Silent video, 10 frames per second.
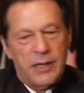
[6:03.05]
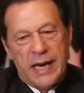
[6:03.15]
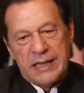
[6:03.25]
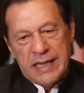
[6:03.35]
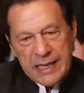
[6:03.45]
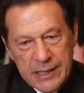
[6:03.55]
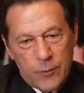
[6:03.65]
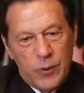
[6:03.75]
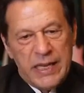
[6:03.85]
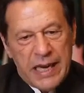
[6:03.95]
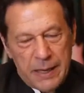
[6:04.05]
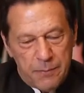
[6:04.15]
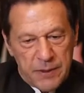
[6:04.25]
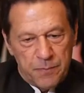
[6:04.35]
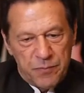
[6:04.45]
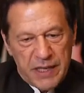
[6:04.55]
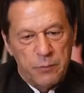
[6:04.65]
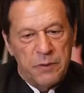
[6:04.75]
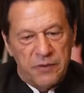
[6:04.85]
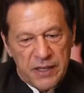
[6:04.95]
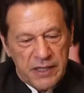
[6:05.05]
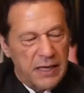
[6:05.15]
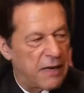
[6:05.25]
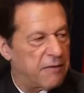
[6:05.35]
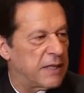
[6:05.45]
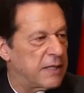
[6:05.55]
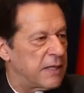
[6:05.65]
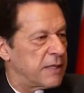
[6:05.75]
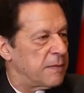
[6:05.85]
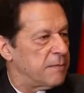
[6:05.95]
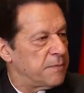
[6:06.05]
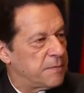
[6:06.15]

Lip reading: And can only happen if we fix our governance system.